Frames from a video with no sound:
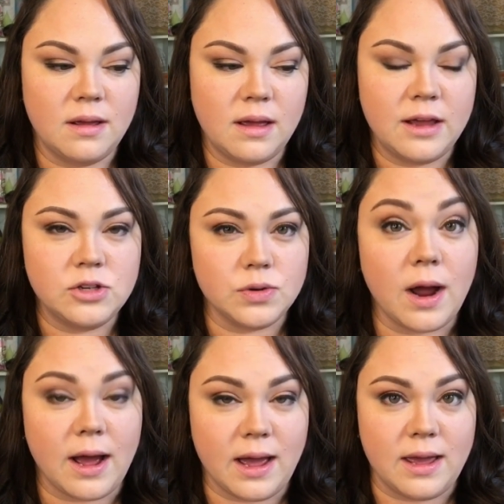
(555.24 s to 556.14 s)
and
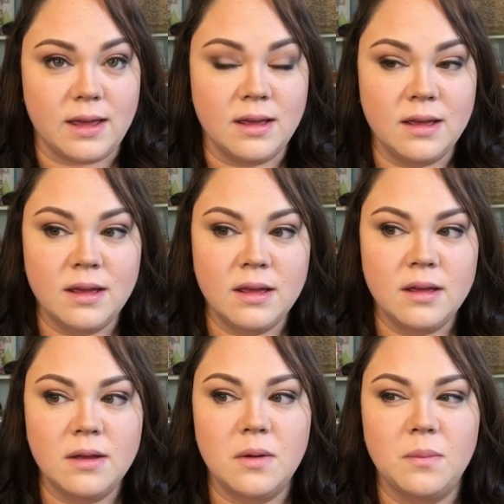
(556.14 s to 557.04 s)
dry,
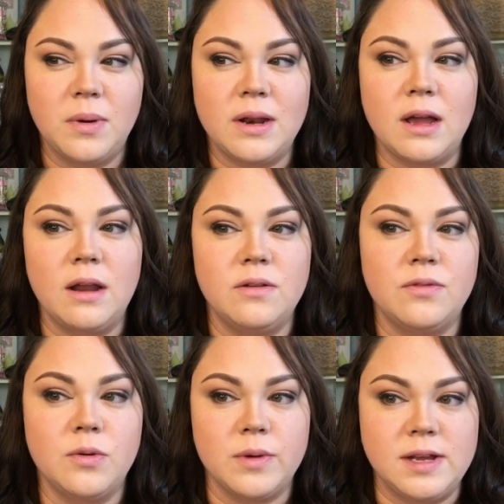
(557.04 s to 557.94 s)
but kind of
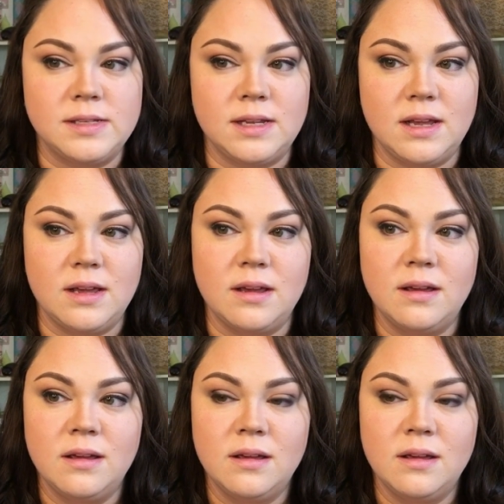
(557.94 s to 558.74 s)
greasy